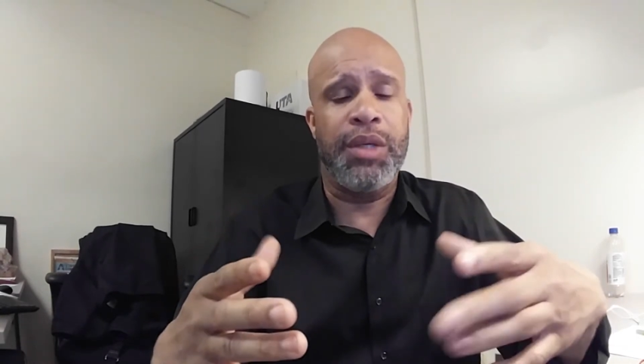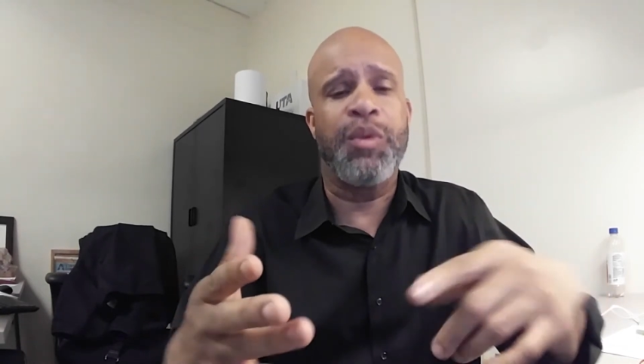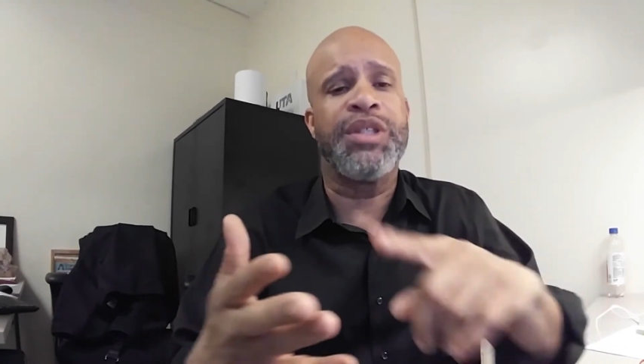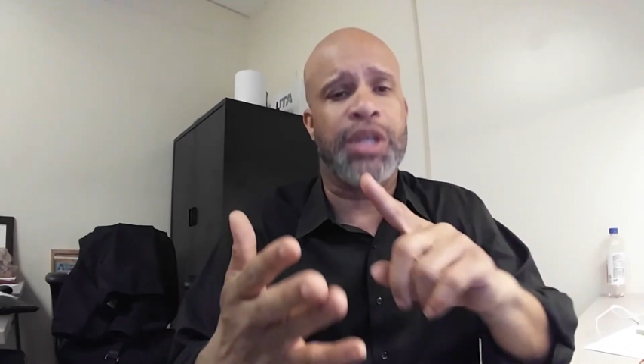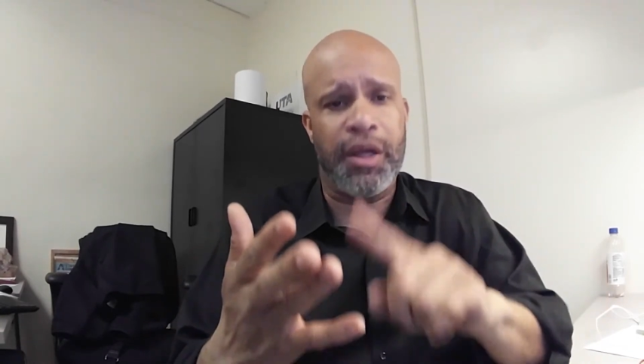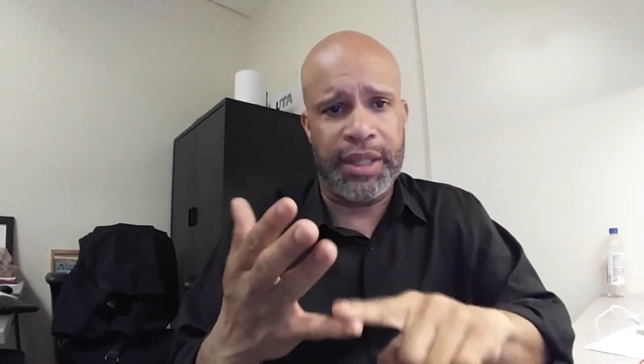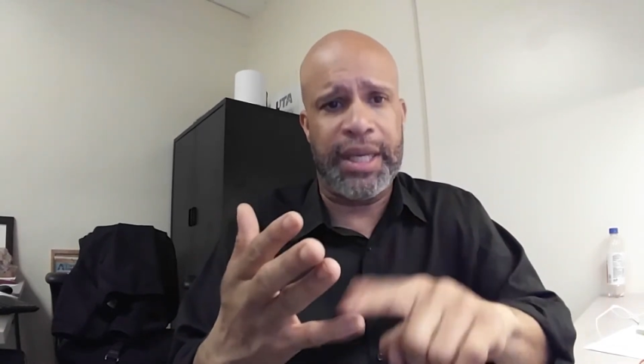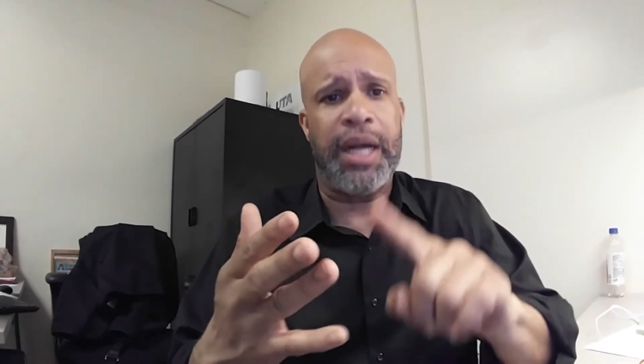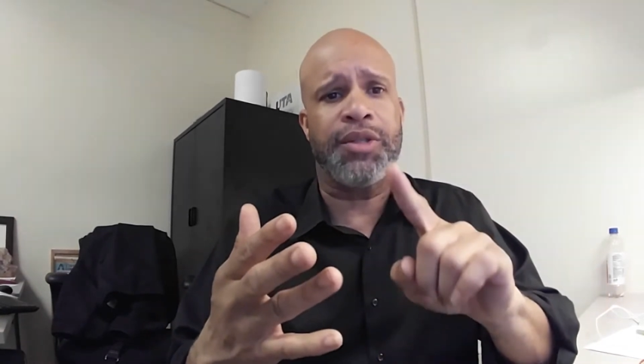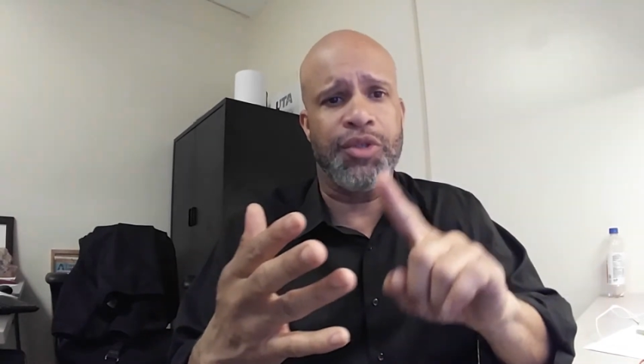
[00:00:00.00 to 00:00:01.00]
We saw the
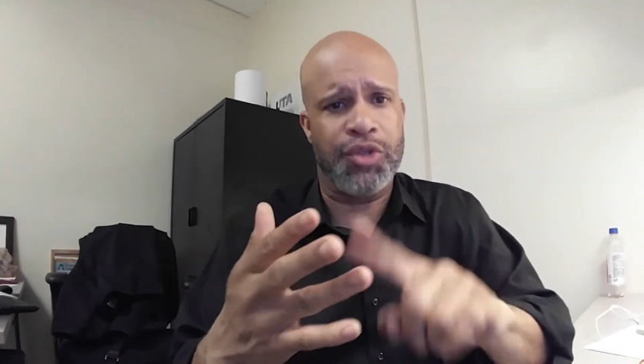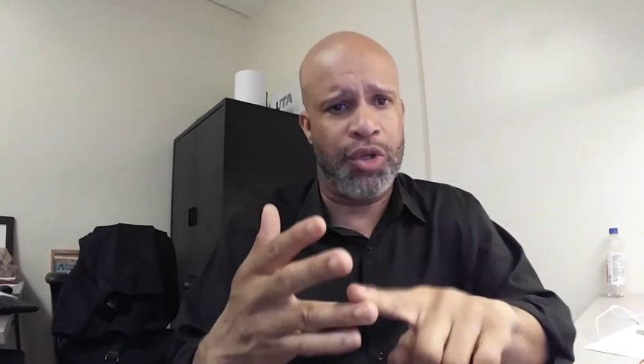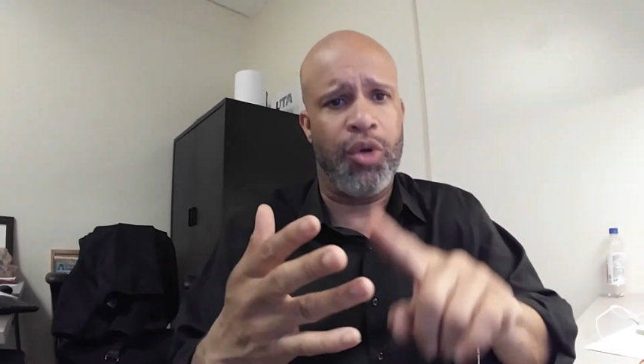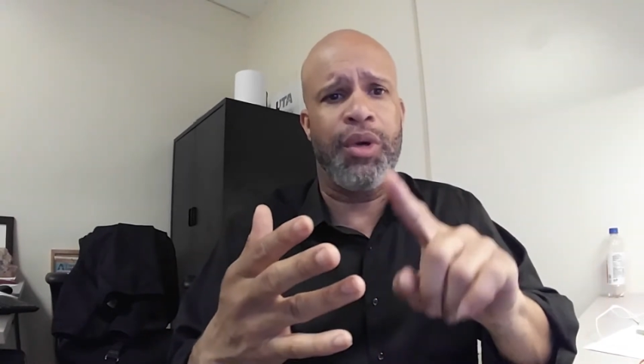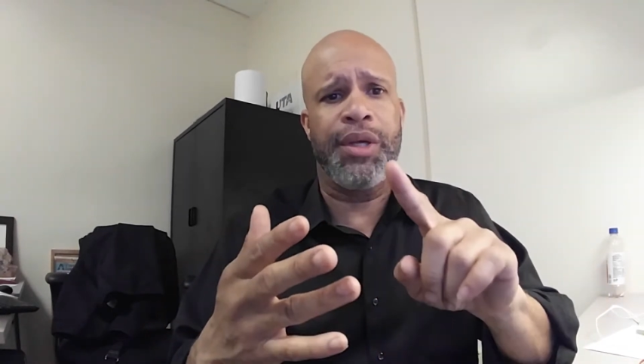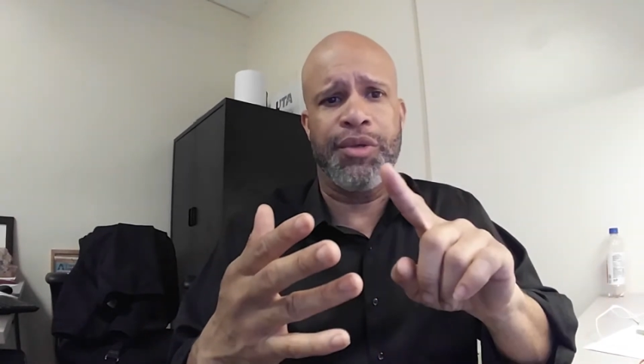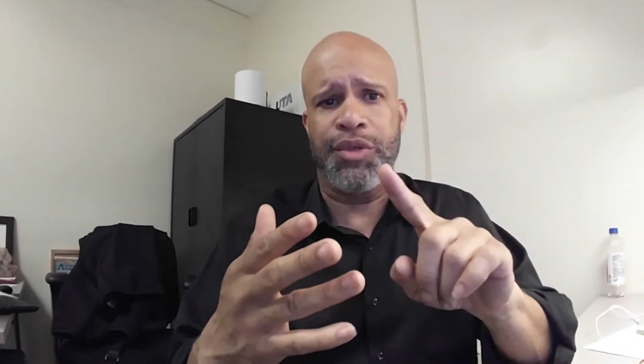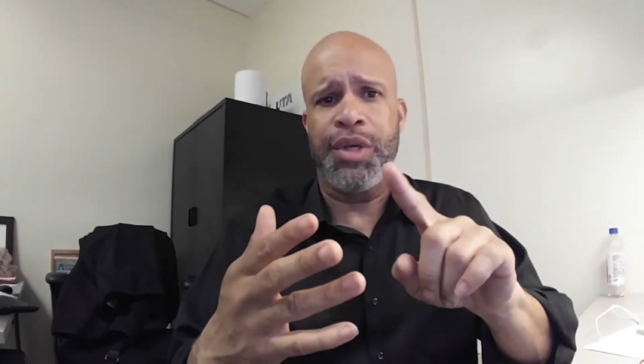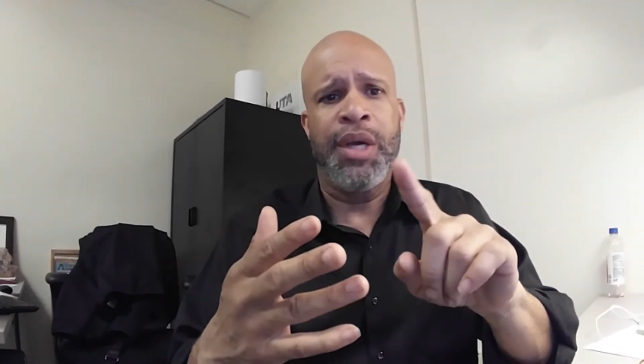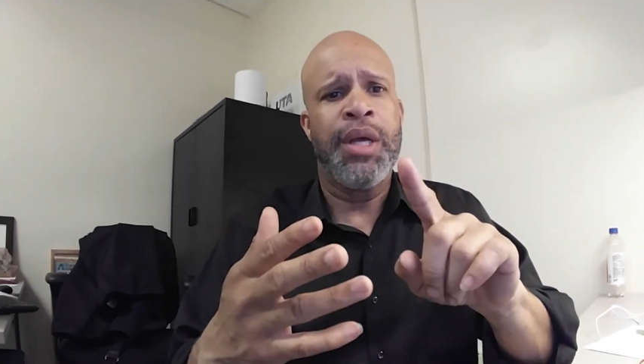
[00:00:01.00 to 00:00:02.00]
doctors, the
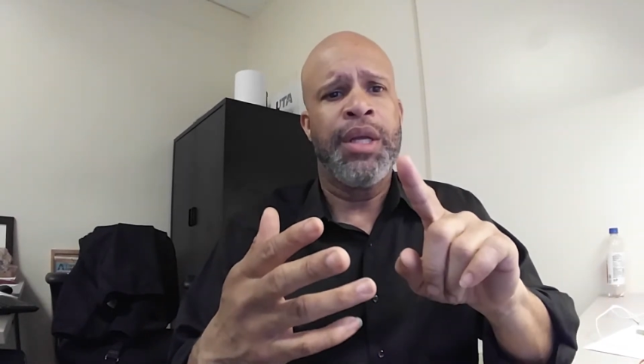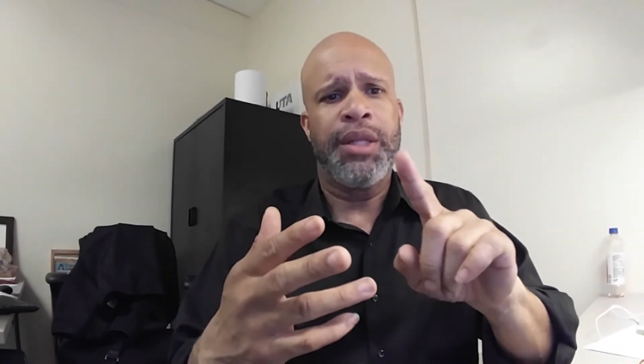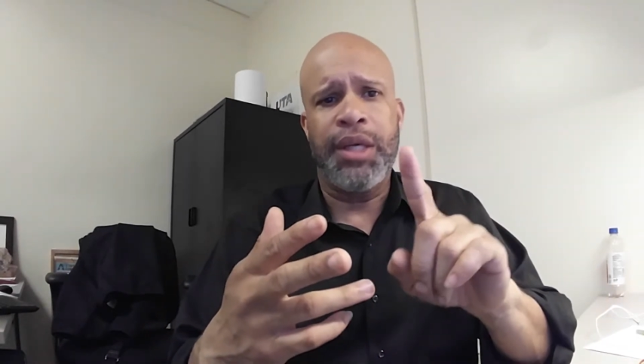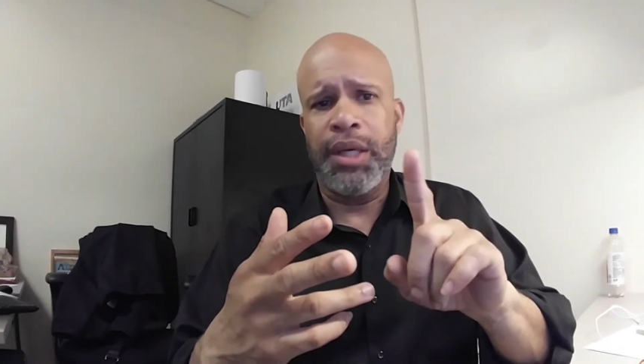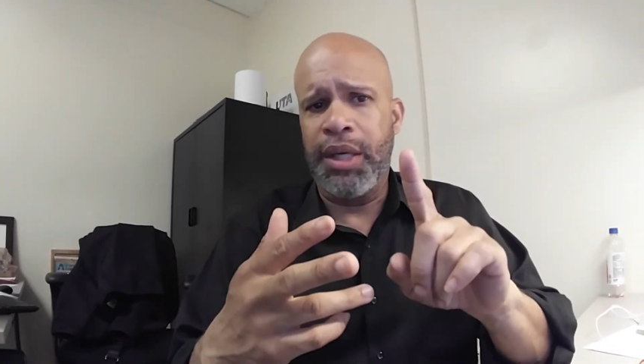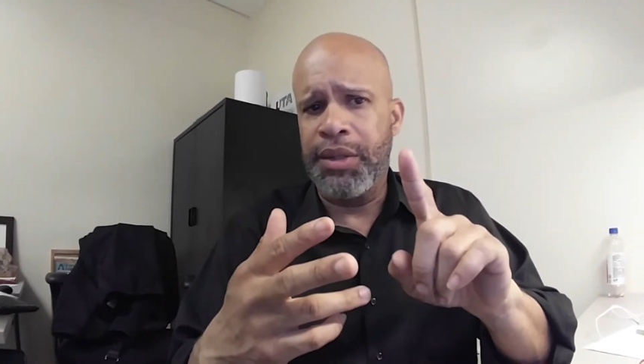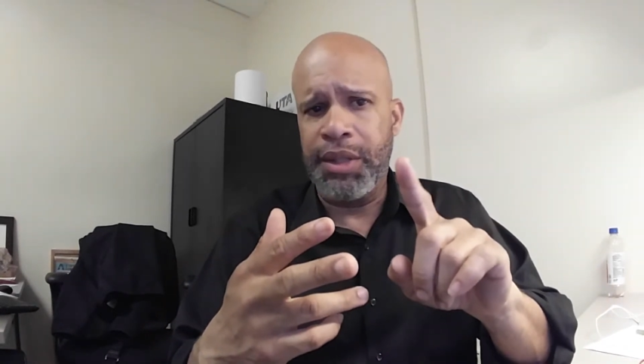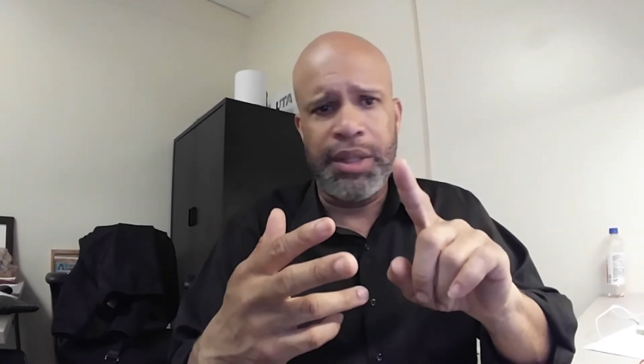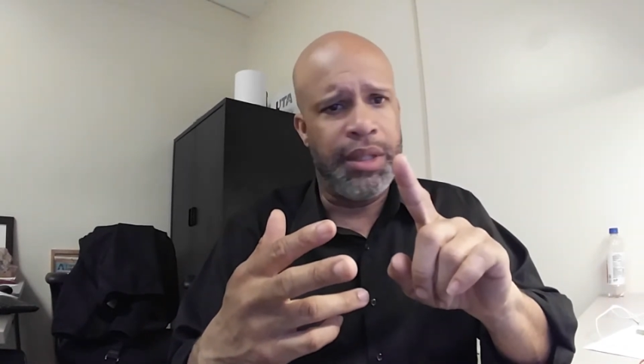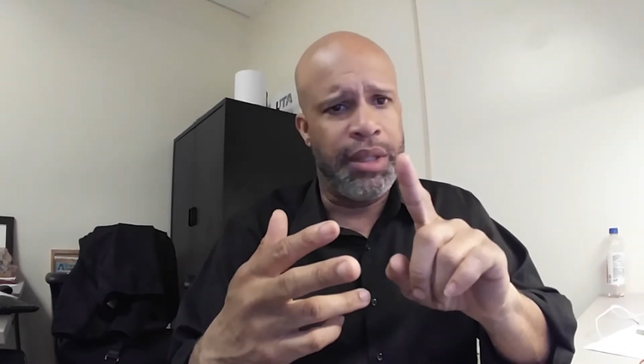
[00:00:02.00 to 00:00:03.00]
lawyers,
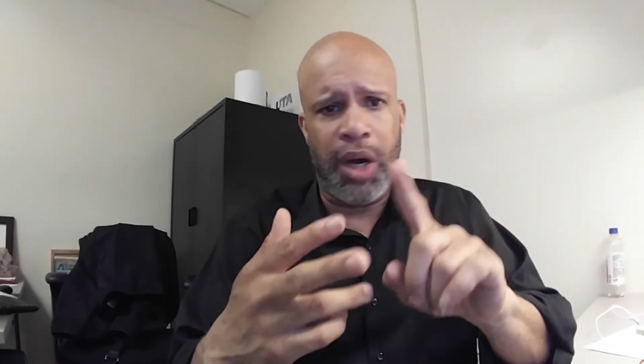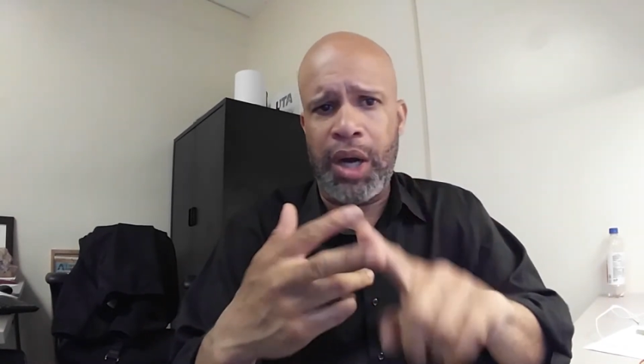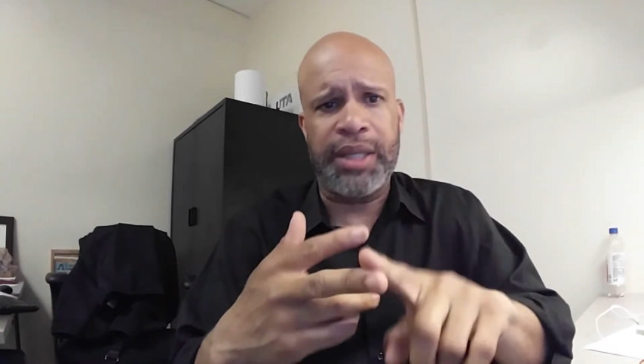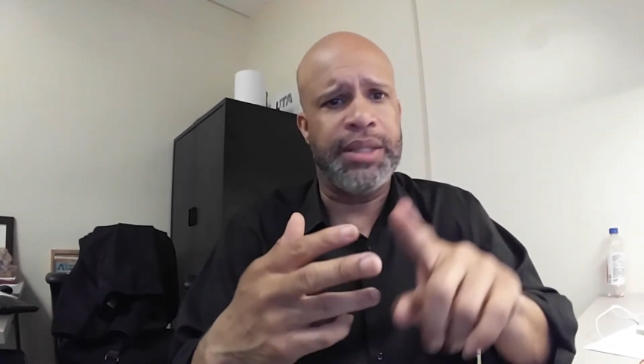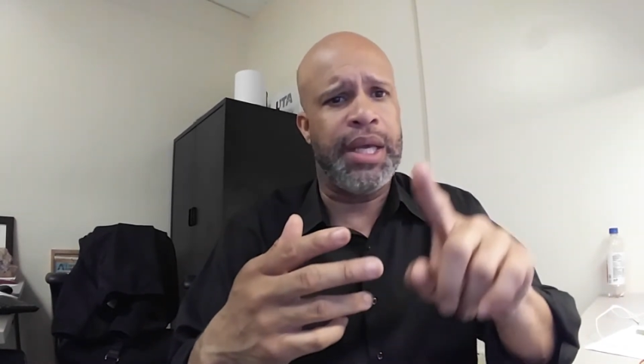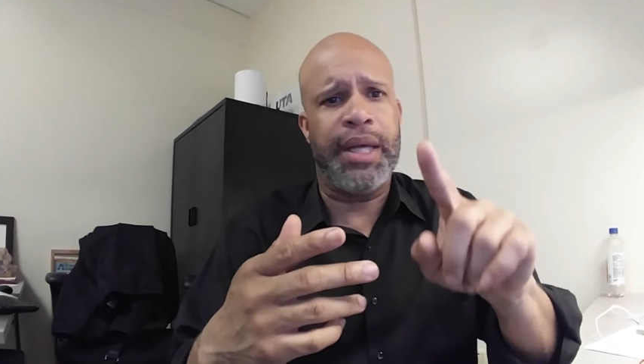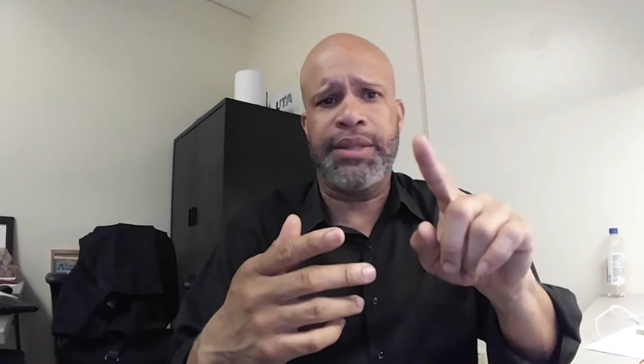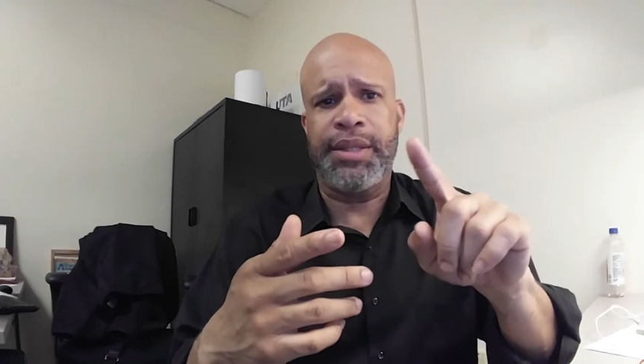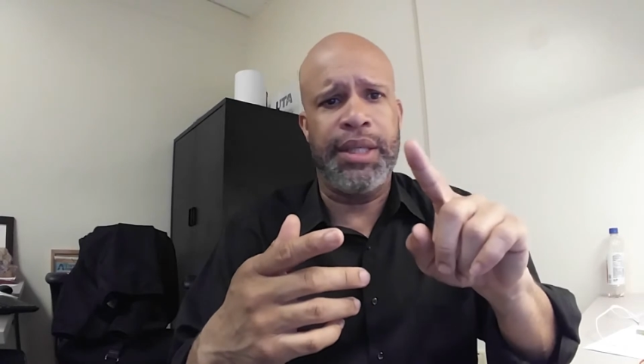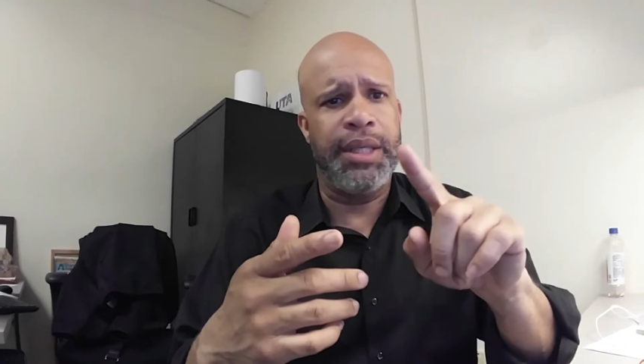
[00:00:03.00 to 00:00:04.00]
the
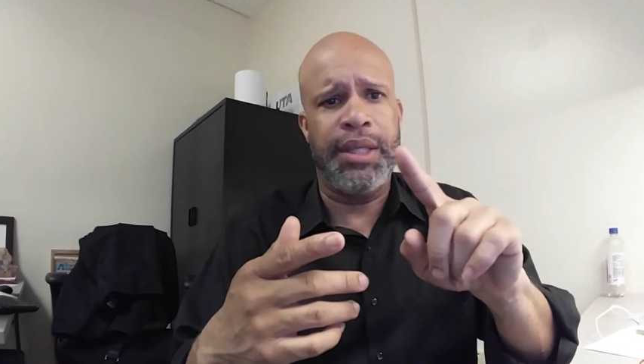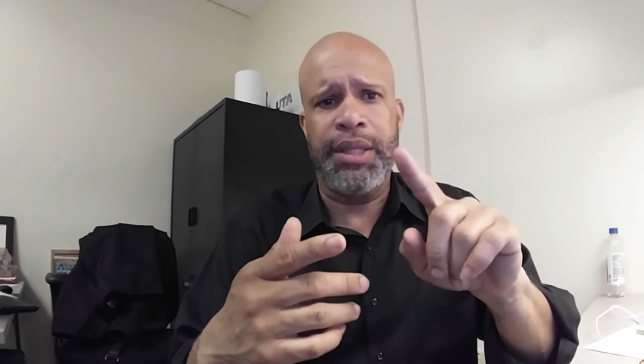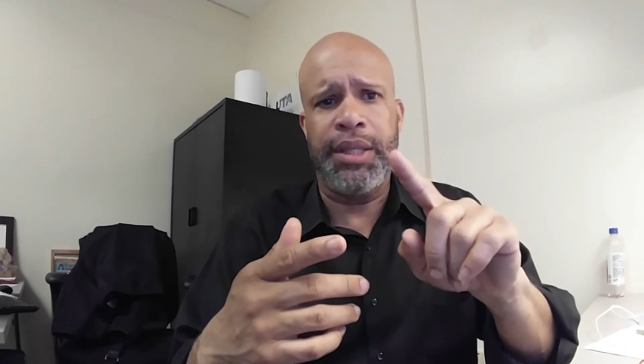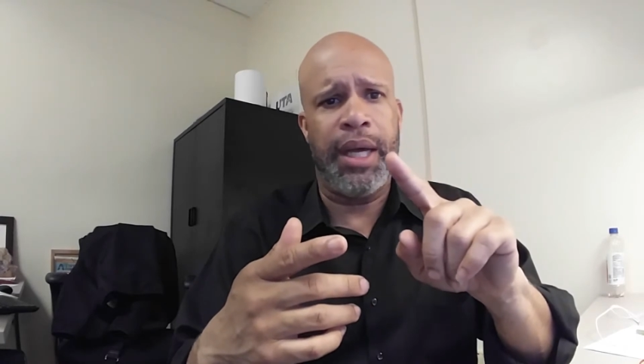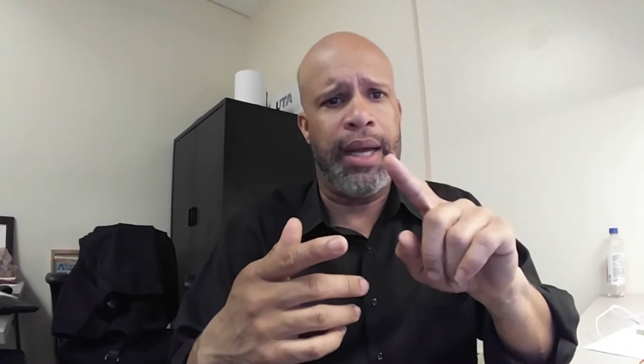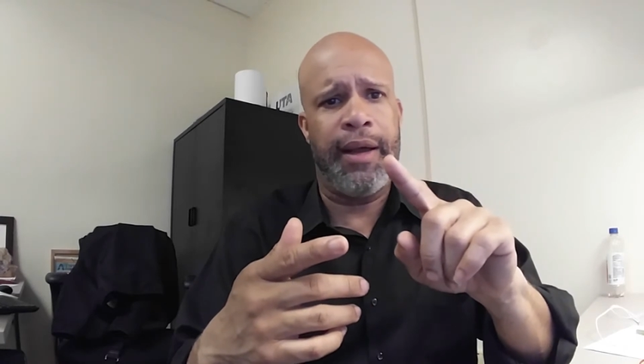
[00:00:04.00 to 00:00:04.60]
architects, the